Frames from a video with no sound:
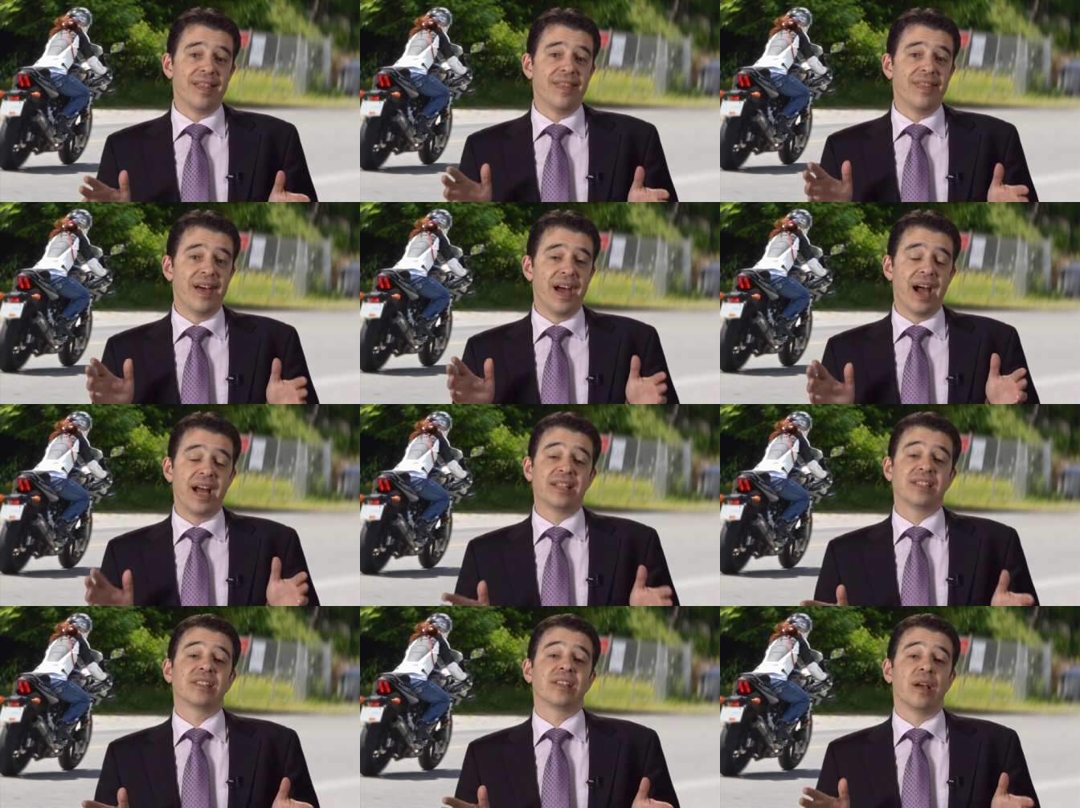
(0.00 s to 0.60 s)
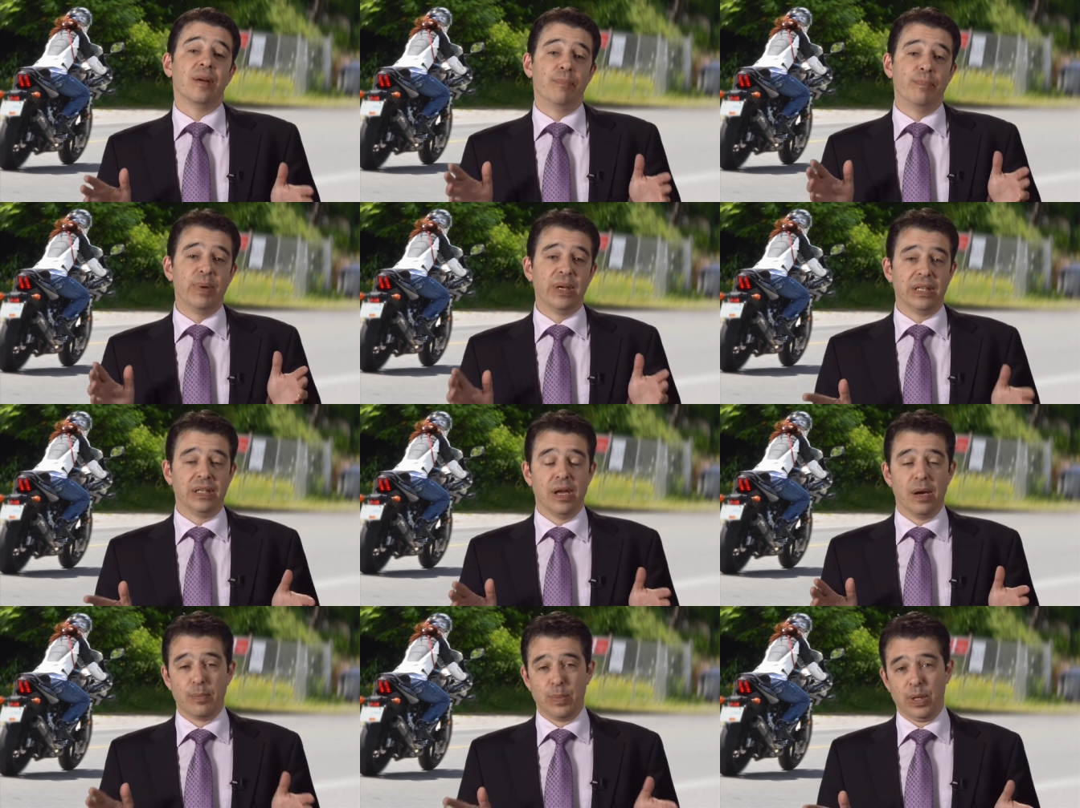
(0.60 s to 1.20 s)
That's a
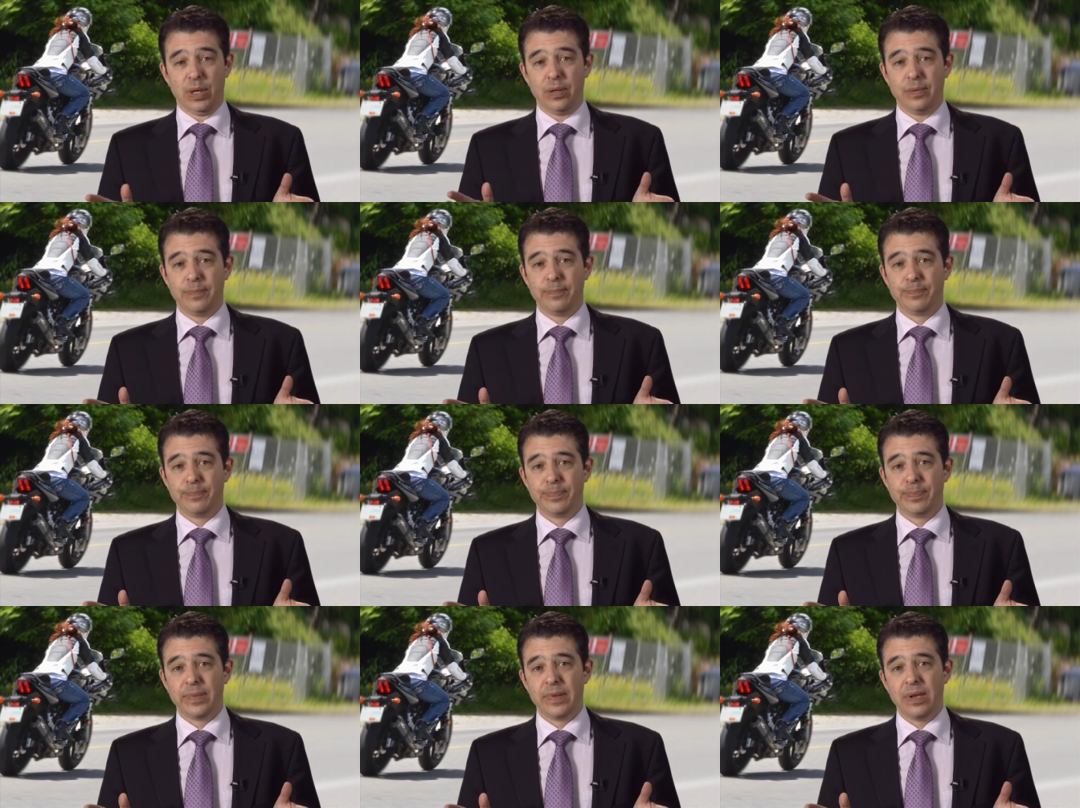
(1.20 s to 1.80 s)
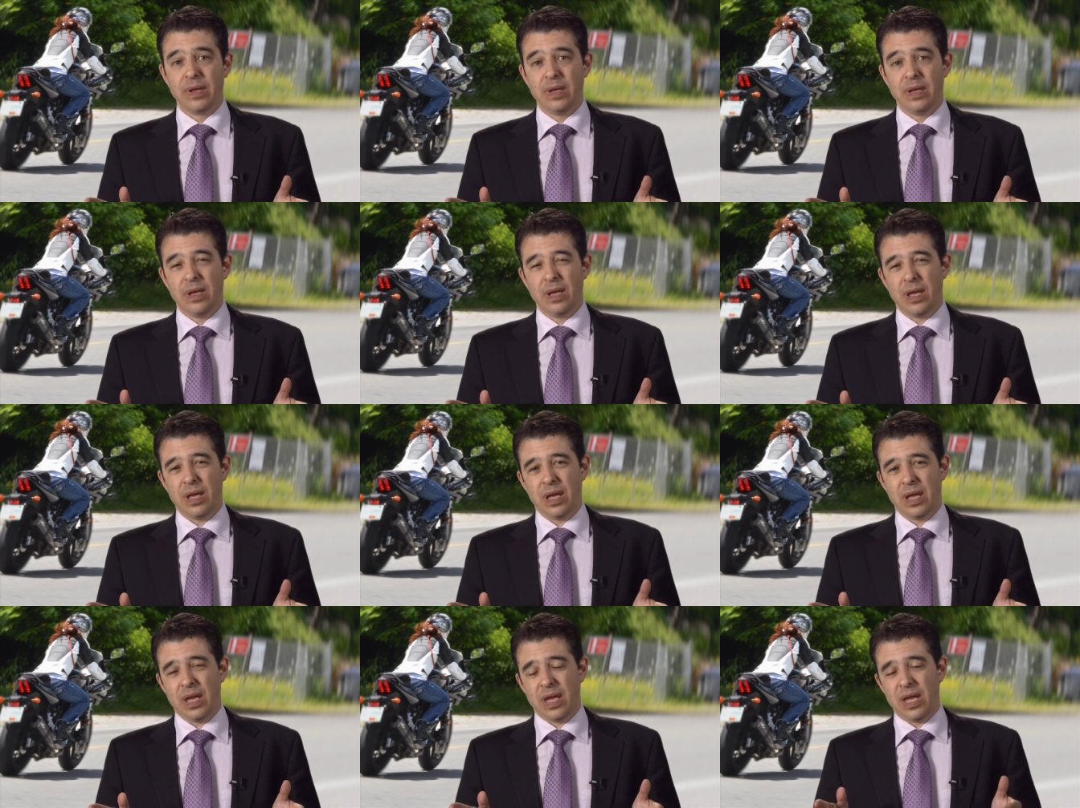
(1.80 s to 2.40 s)
big number.
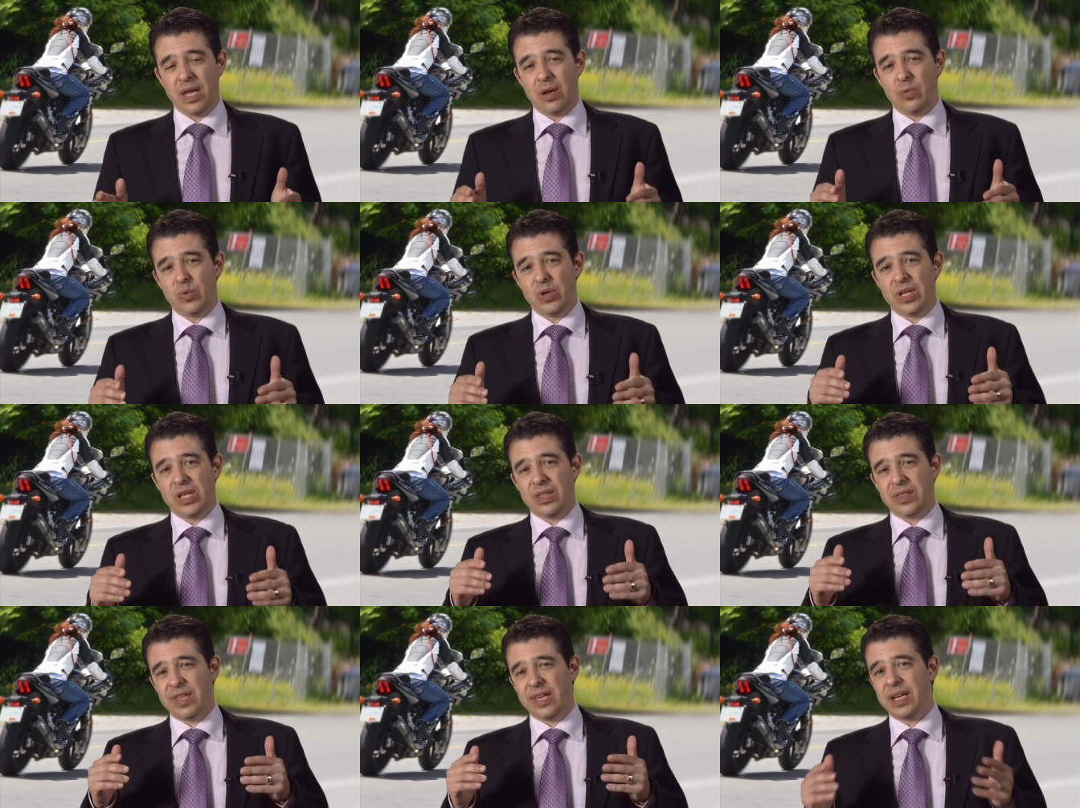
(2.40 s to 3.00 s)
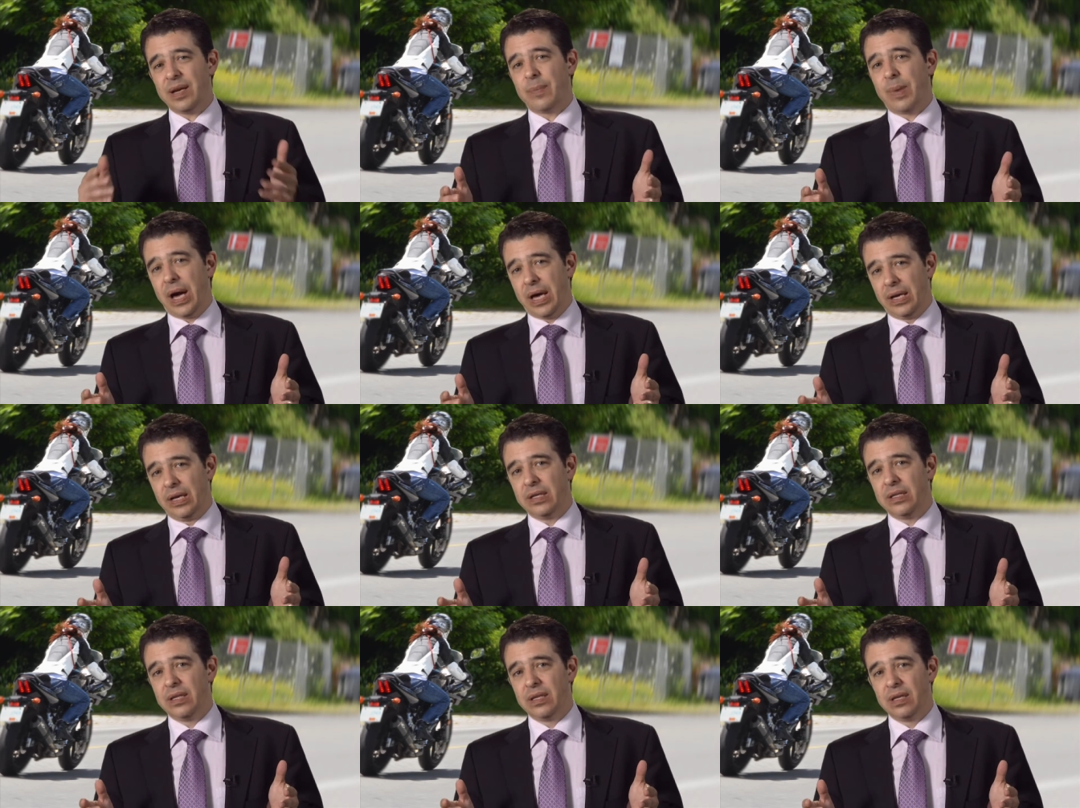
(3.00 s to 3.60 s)
And when you think
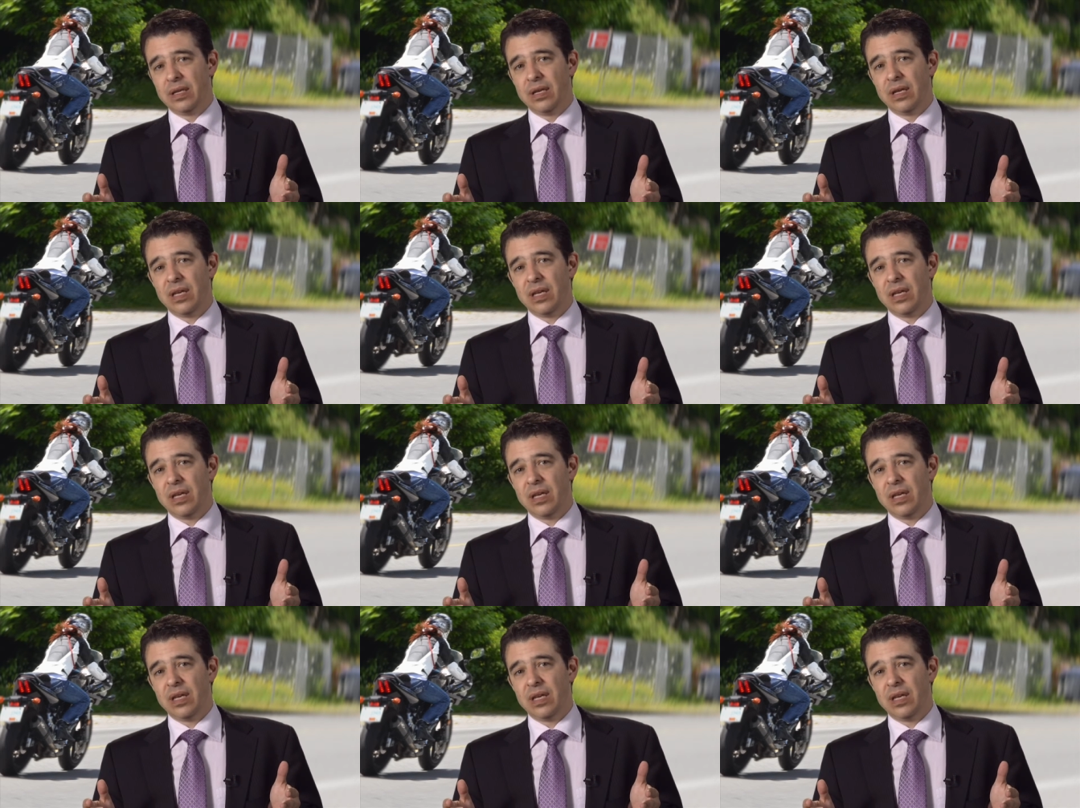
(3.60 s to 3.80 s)
about it,